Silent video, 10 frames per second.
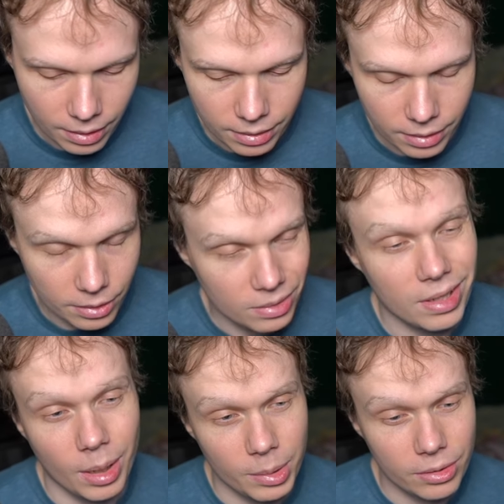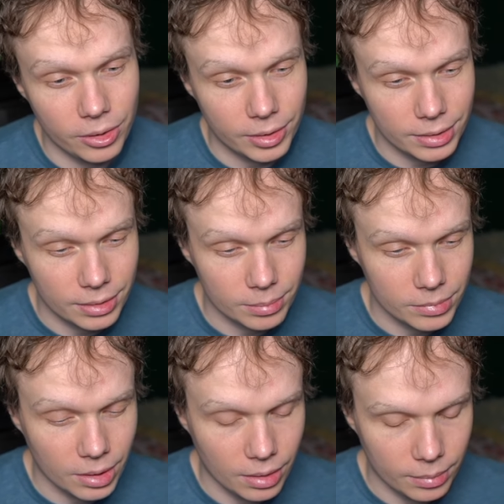they use chemicals
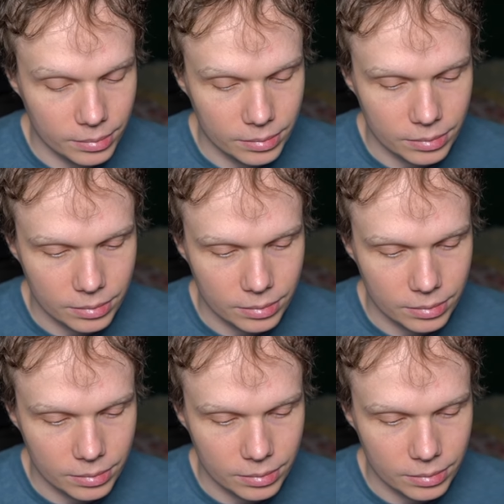um,